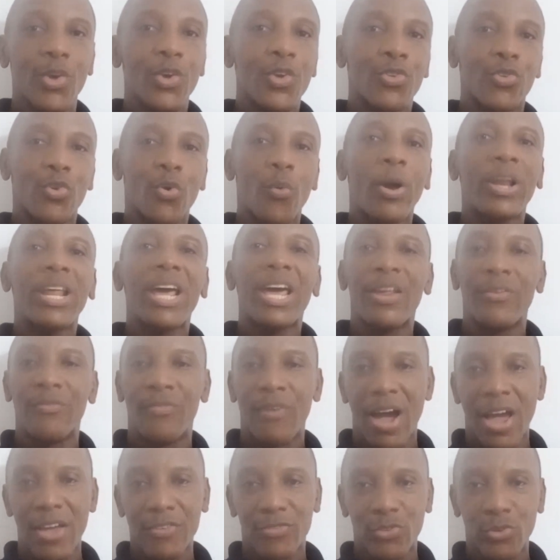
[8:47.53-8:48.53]
So what I
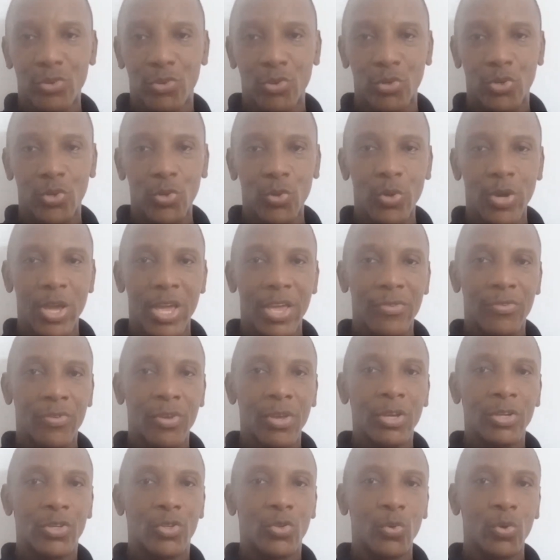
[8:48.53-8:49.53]
advise you to do
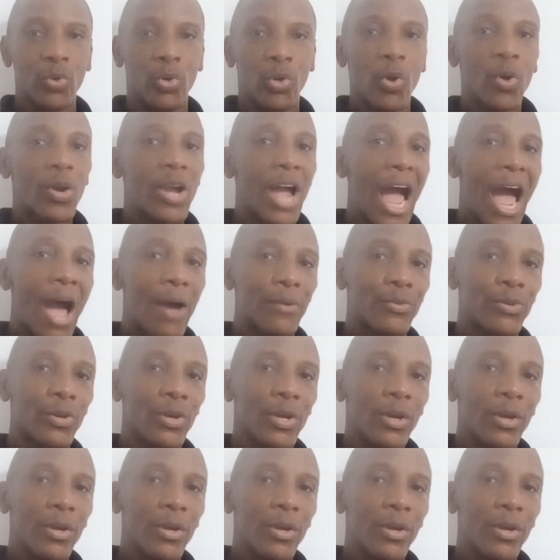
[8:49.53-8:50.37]
is to look out